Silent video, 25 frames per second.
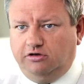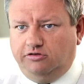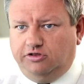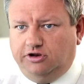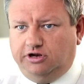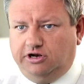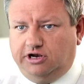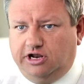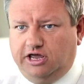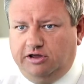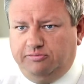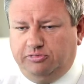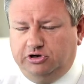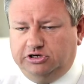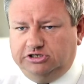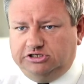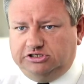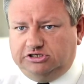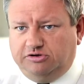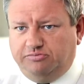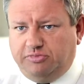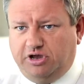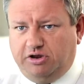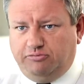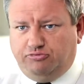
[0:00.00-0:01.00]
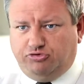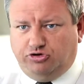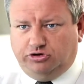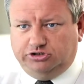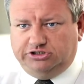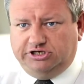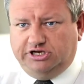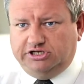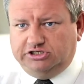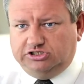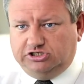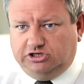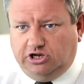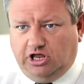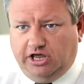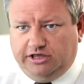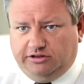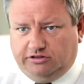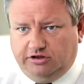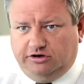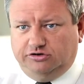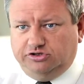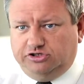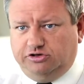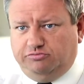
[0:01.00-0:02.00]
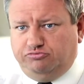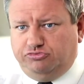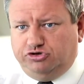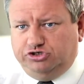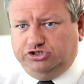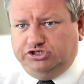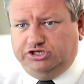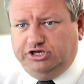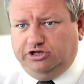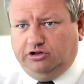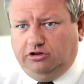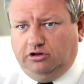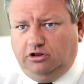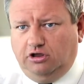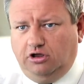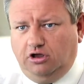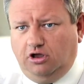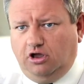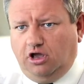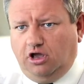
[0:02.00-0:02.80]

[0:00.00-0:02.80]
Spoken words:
that enable us to make projects like those in Brazil